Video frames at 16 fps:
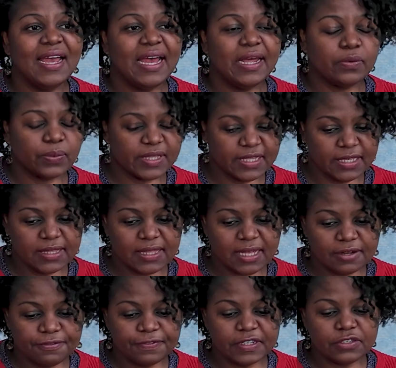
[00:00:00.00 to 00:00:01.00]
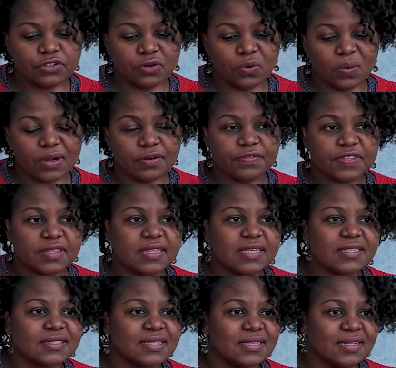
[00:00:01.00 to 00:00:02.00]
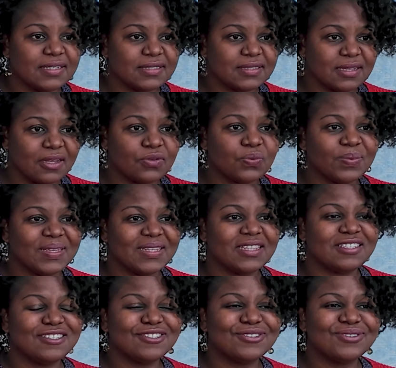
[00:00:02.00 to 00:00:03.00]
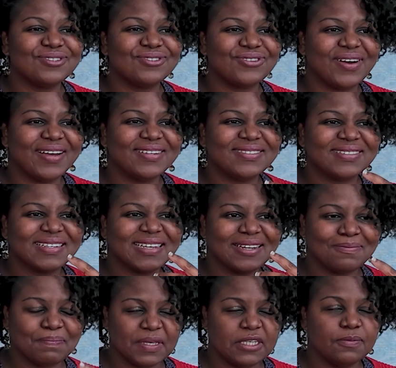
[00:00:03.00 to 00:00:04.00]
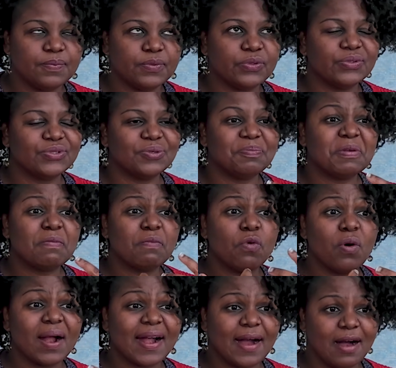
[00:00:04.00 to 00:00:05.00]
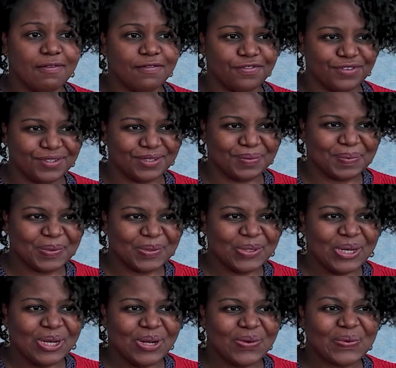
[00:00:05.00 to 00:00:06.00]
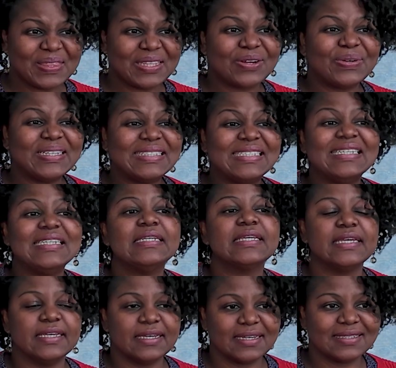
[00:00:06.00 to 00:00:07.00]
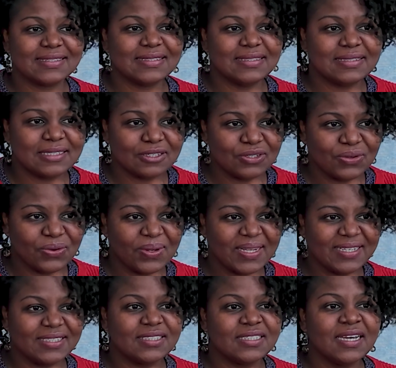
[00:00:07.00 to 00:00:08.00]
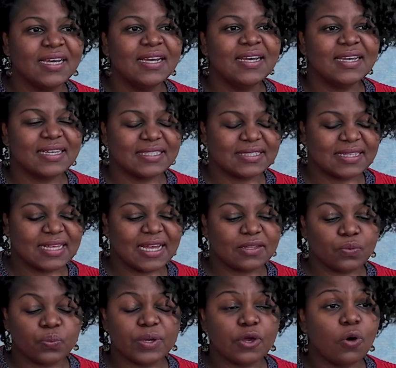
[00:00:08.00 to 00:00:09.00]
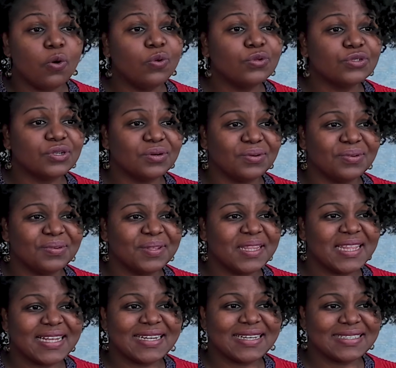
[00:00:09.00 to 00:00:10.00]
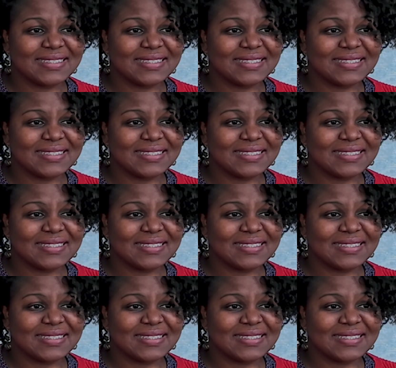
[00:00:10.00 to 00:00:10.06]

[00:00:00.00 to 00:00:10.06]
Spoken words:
And within that video, one of the things that I start with, just to try to get people to be more comfortable with critiquing existing knowledge, is that we all know that